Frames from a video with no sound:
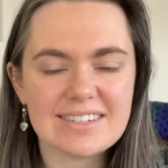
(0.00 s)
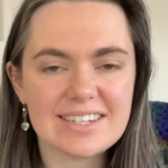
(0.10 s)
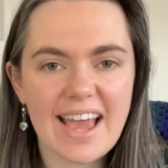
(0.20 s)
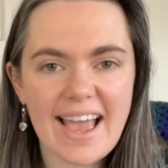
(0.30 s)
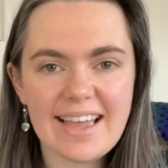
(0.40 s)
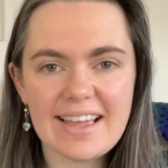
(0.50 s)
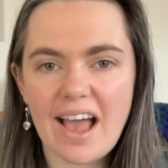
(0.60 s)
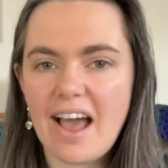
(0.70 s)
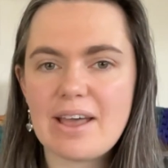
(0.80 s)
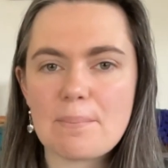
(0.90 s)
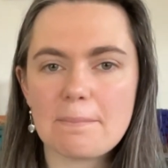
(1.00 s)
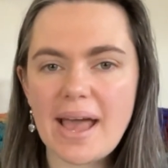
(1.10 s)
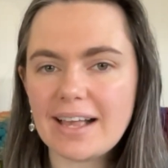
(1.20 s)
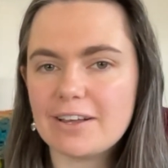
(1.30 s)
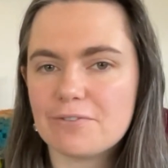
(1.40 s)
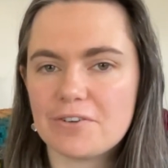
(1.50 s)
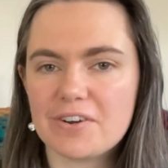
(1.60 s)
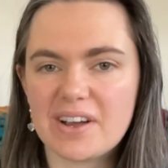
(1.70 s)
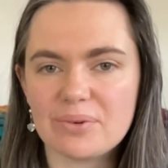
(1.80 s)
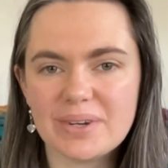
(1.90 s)
Today I am back
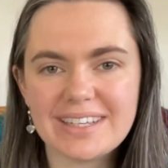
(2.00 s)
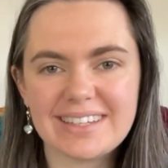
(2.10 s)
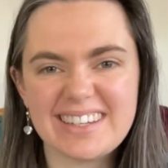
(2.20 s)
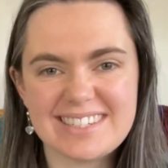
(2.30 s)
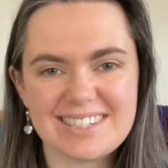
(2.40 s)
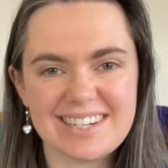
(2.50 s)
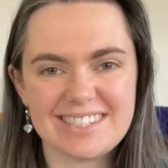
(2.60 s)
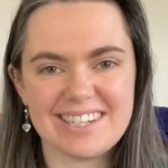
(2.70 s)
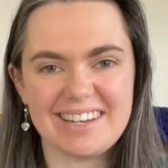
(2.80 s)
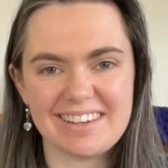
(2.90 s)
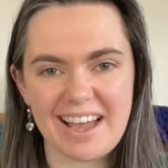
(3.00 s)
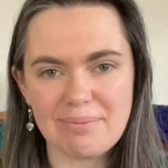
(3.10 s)
for a weekly stitching